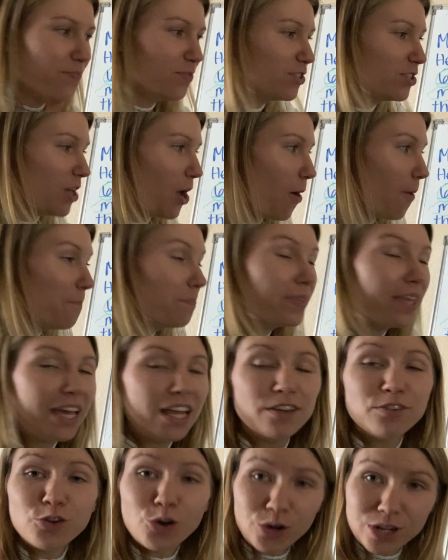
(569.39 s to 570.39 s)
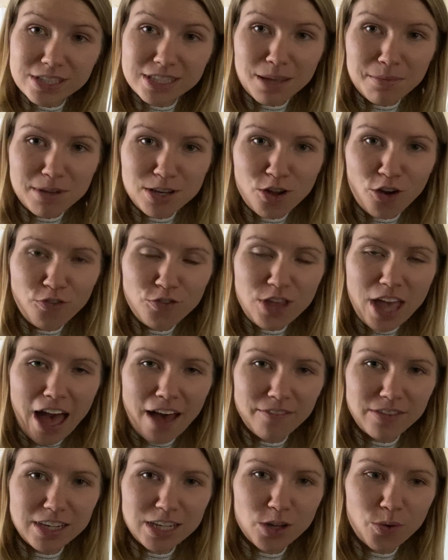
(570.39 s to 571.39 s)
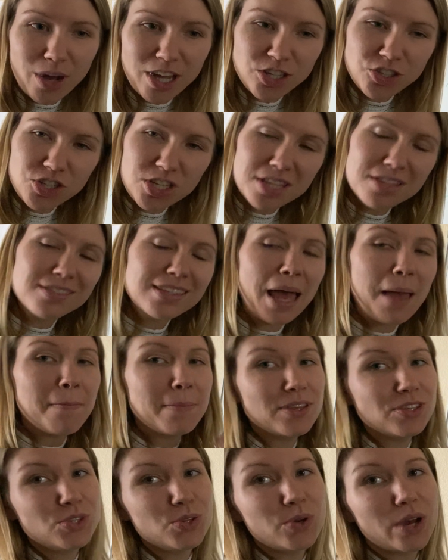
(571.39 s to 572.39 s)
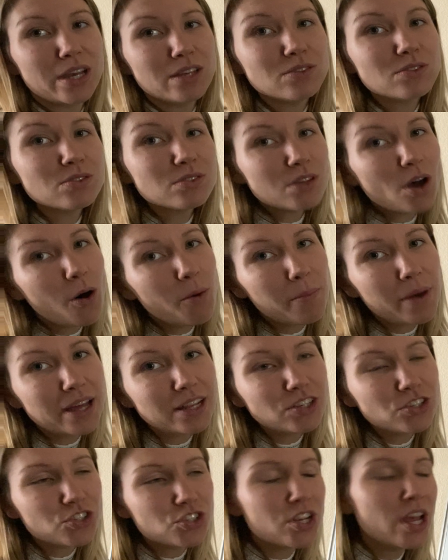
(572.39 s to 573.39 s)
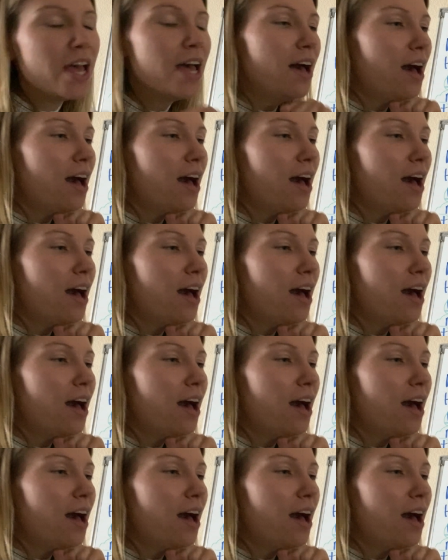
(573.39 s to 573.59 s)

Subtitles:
So, and of course, let me know if you have any questions. I miss you guys so much.